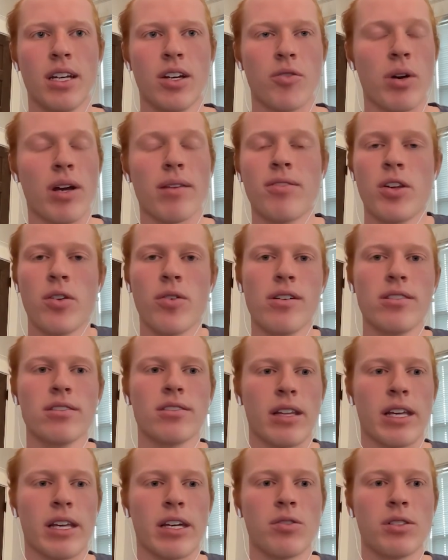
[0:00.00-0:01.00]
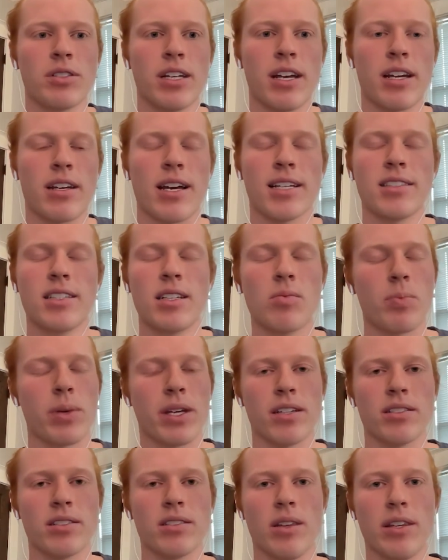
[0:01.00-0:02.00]
GraphQL is language agnostic
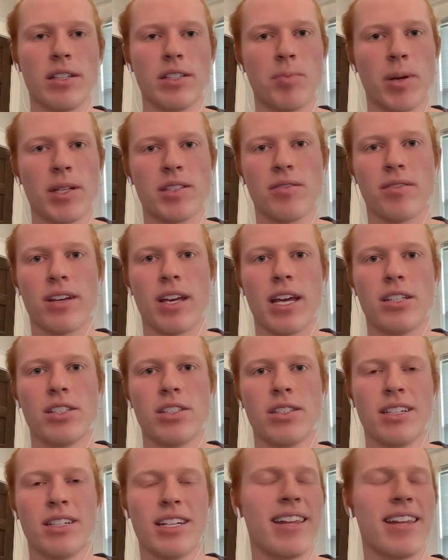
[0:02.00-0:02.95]
because of the specification,